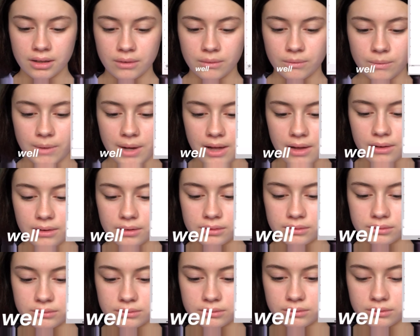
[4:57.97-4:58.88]
well,
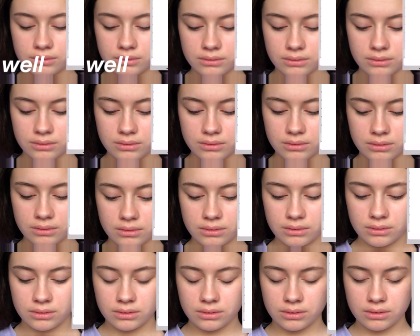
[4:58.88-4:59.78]

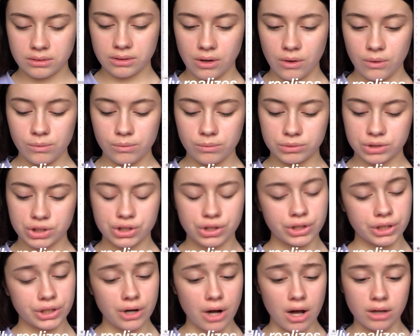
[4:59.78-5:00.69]
oh, just
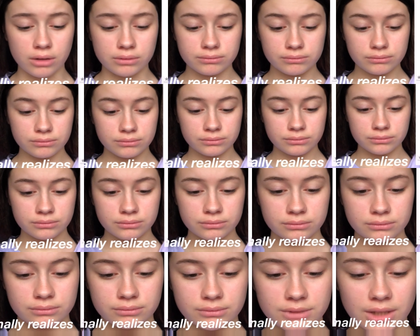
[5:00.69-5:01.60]
clear all.
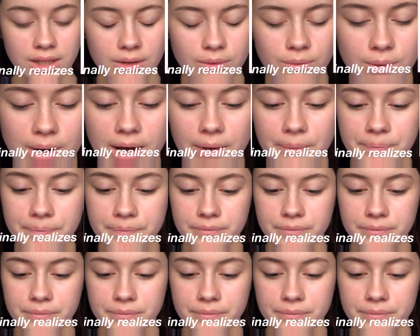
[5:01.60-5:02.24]
Wow.